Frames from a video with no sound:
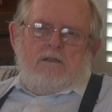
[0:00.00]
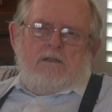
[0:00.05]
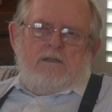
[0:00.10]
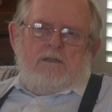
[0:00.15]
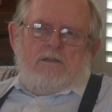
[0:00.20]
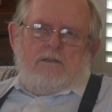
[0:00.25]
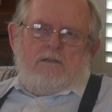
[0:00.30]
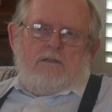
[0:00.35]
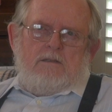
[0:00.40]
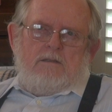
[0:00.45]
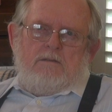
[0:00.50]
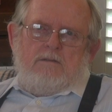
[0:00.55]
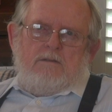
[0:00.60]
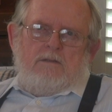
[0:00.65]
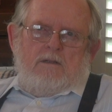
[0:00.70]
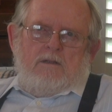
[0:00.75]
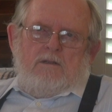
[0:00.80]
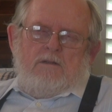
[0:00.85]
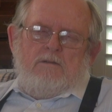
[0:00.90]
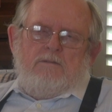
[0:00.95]
just
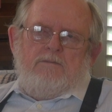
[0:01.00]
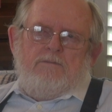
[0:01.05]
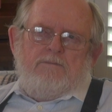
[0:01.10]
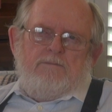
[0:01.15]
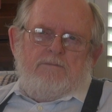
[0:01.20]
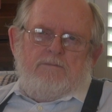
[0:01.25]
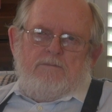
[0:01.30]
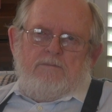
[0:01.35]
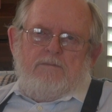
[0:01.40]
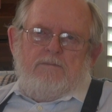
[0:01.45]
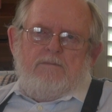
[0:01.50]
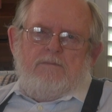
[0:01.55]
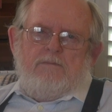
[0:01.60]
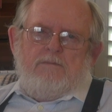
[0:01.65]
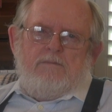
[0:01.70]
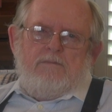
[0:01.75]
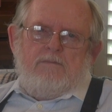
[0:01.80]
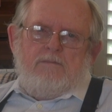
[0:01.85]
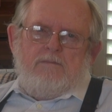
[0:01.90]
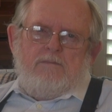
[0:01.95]

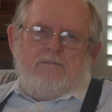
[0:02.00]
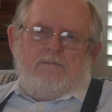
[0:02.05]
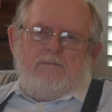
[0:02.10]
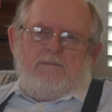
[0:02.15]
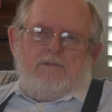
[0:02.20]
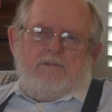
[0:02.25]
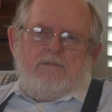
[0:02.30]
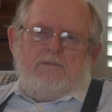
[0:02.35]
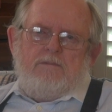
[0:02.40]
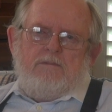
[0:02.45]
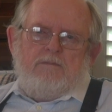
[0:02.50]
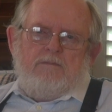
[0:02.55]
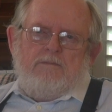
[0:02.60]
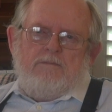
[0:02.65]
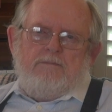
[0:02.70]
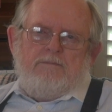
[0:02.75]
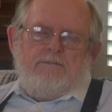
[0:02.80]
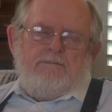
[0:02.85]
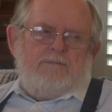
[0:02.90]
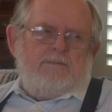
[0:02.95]

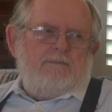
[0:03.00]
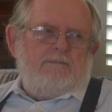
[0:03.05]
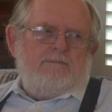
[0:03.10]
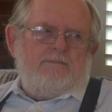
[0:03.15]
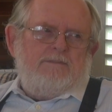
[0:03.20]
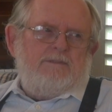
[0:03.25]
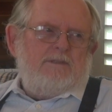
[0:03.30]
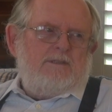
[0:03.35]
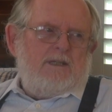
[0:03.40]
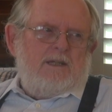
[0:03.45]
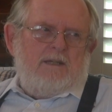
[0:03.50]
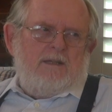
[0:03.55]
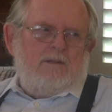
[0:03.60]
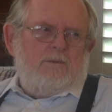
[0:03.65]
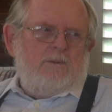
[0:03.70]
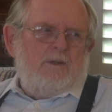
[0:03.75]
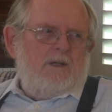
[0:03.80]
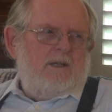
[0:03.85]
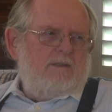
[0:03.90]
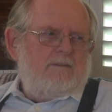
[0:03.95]
hanging
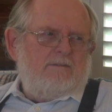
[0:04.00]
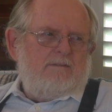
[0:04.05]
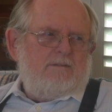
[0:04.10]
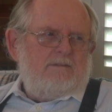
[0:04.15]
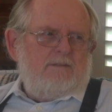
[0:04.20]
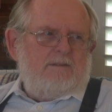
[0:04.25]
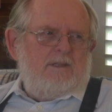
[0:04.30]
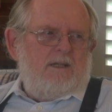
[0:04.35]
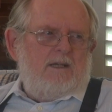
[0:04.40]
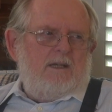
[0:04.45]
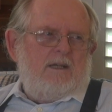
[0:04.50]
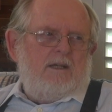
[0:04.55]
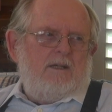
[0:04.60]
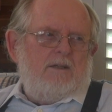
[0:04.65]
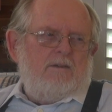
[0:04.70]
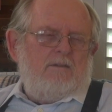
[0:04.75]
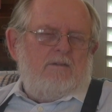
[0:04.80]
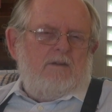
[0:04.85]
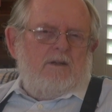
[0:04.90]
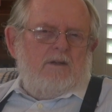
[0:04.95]
around. And then I
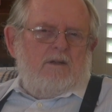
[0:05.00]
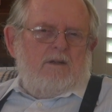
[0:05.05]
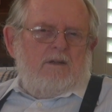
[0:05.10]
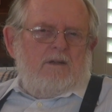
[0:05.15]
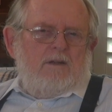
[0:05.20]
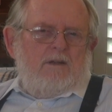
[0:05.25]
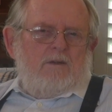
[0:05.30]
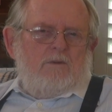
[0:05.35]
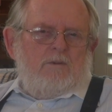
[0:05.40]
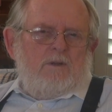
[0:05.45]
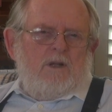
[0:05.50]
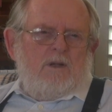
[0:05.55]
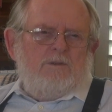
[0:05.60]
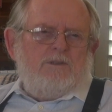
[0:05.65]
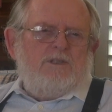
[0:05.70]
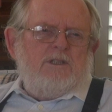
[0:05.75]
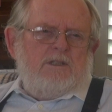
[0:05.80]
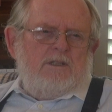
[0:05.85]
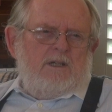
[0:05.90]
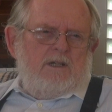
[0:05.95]
got, when I
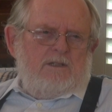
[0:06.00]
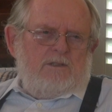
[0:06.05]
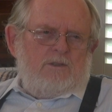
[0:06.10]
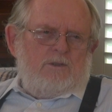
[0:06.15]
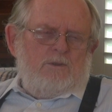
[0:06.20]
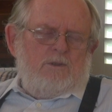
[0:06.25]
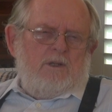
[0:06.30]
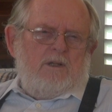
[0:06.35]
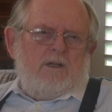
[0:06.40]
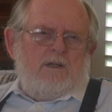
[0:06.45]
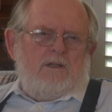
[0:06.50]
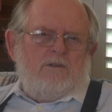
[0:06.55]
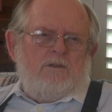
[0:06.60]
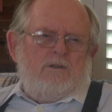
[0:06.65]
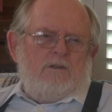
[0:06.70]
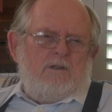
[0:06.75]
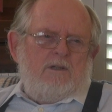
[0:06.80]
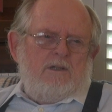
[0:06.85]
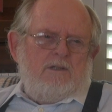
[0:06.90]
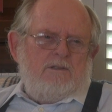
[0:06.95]
was in high school, I got in
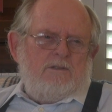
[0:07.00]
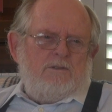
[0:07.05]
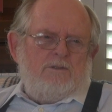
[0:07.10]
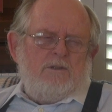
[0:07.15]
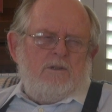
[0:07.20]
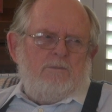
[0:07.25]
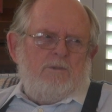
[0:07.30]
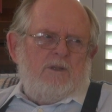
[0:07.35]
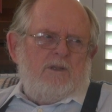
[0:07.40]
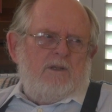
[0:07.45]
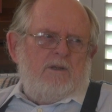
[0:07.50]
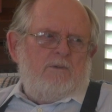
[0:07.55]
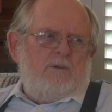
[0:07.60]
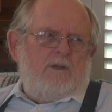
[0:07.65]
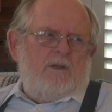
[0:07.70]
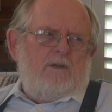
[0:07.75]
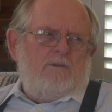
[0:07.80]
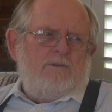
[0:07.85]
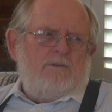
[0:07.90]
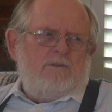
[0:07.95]
all kinds of trouble
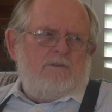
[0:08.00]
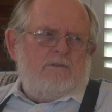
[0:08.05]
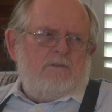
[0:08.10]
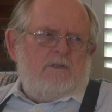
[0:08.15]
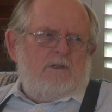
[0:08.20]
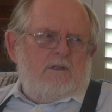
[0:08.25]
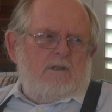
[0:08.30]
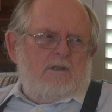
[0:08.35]
anyway. I was